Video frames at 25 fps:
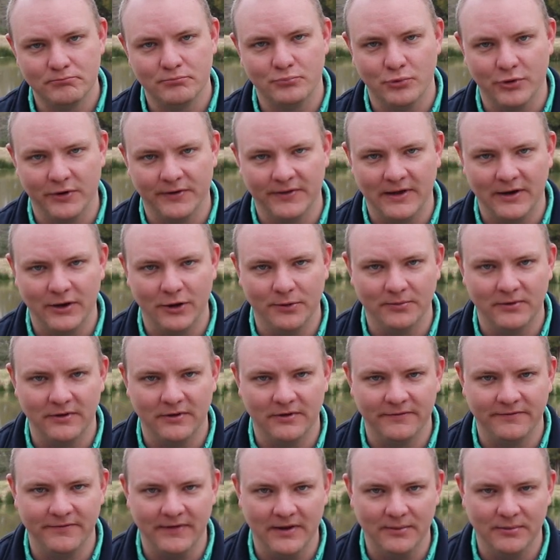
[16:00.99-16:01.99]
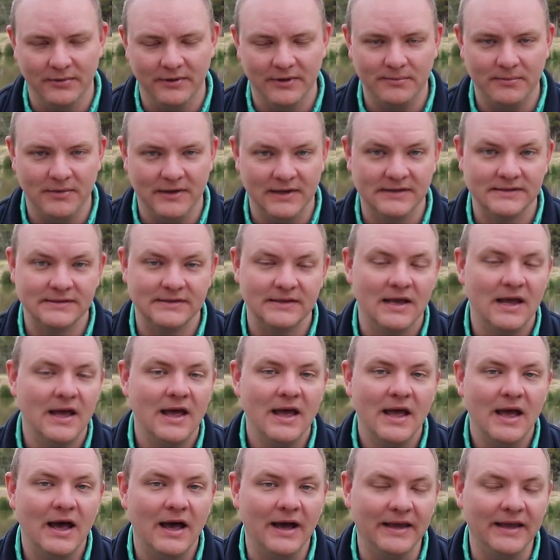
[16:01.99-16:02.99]
bring that home to their family because
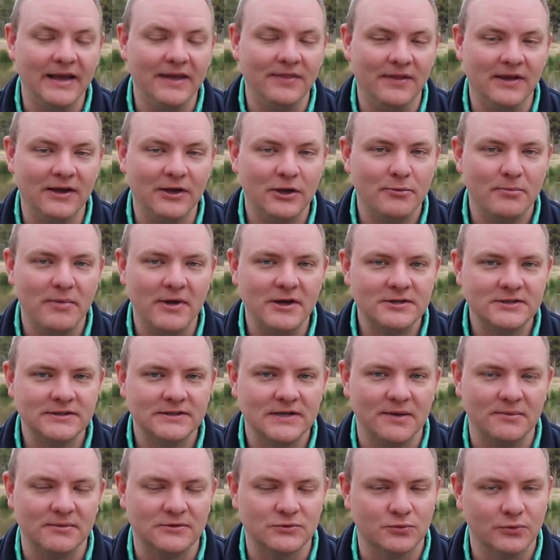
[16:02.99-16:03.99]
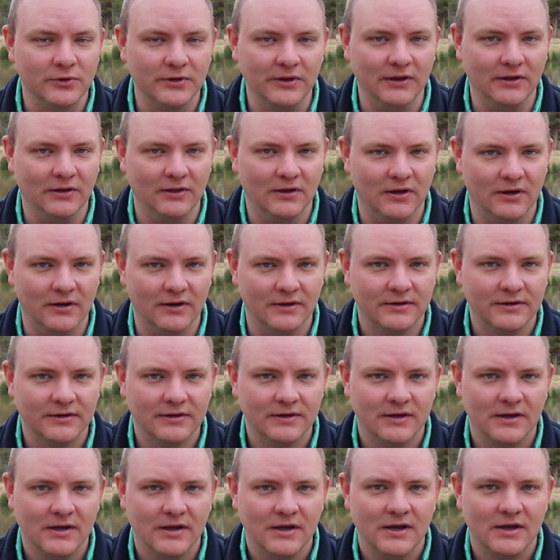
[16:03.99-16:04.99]
again the incubation time is really long
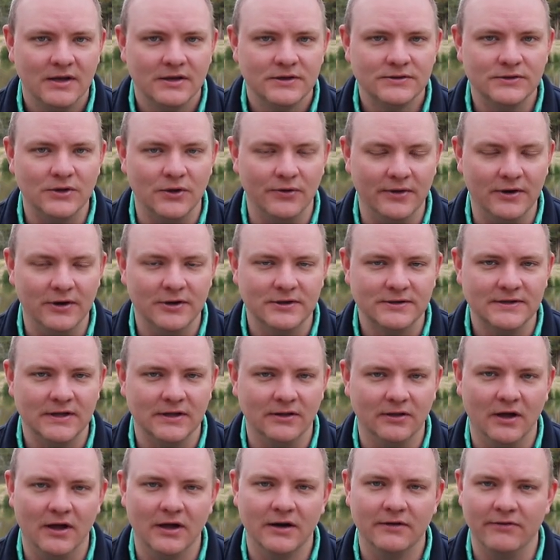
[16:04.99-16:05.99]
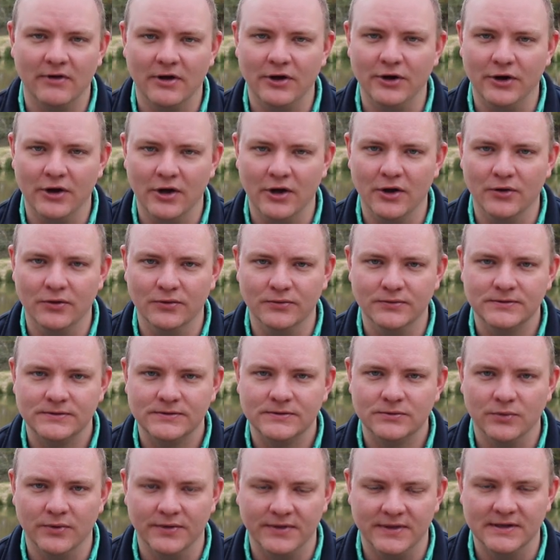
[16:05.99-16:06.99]
so there's a lot of
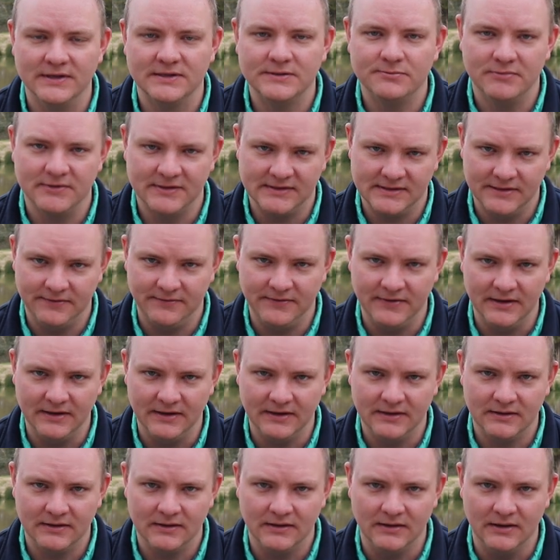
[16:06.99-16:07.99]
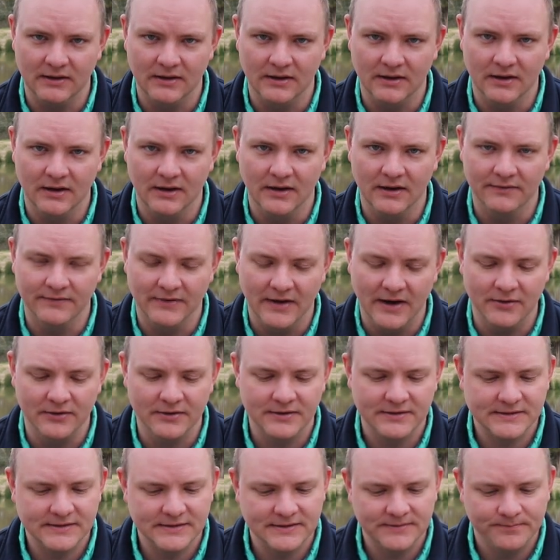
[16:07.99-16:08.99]
unknowns with this specific uh,
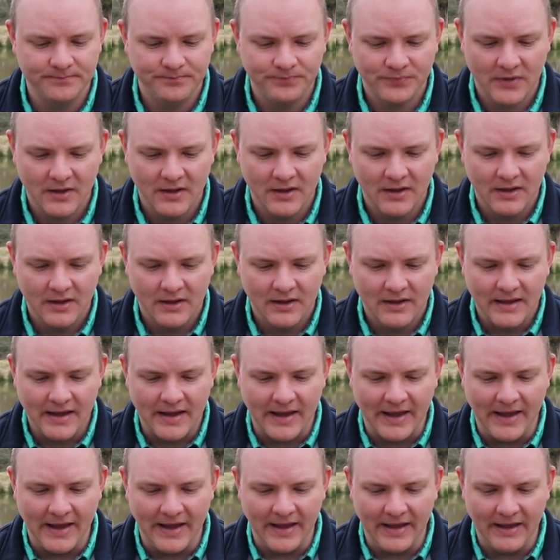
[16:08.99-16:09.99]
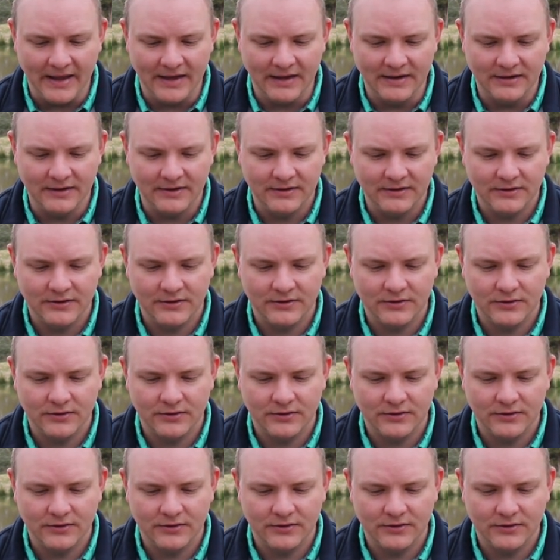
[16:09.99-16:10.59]
virus and